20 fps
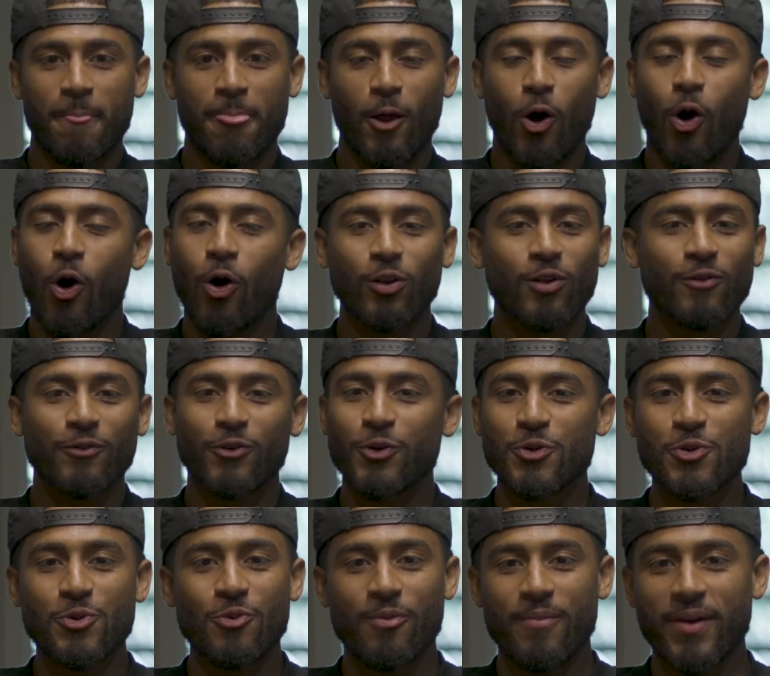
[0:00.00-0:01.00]
all of who
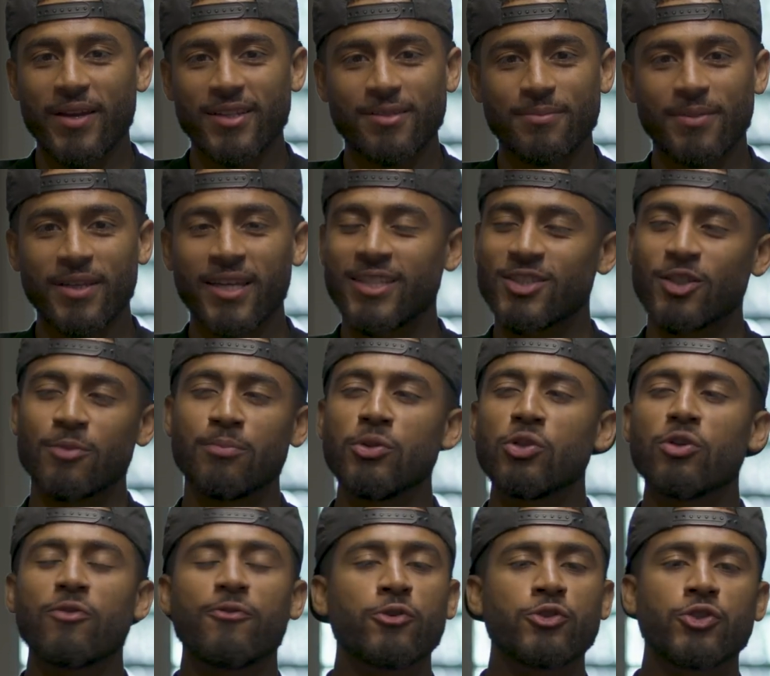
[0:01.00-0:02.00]
you were made to be. It's a
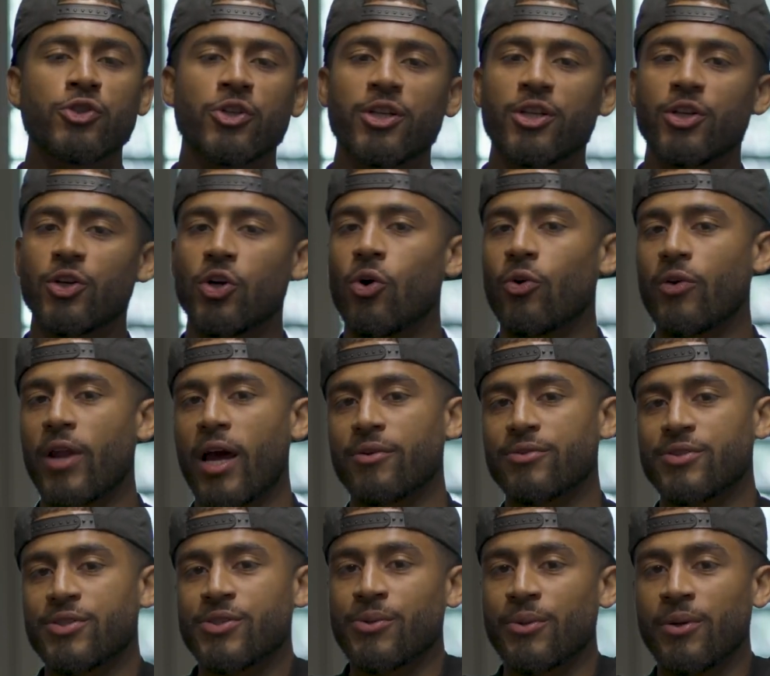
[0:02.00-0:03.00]
beautiful journey to go down
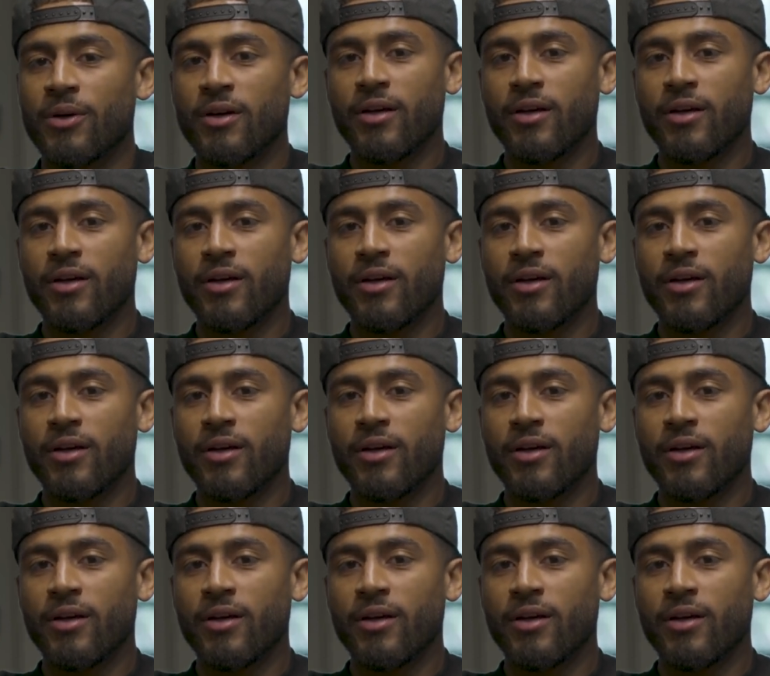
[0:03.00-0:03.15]
too.